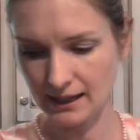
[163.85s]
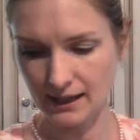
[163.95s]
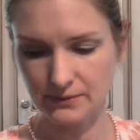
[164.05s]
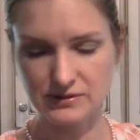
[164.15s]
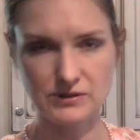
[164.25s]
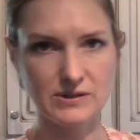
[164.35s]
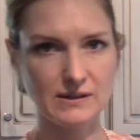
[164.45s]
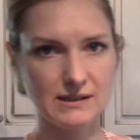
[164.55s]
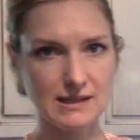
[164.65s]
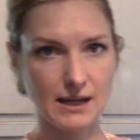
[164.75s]
and I was
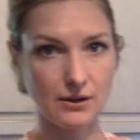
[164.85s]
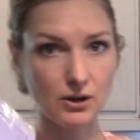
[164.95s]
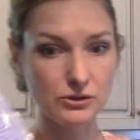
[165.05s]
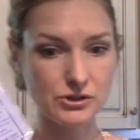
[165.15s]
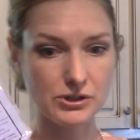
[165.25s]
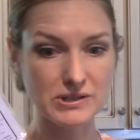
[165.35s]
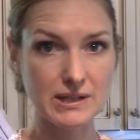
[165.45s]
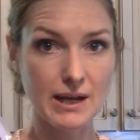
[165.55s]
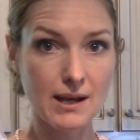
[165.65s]
using these kind of cultures,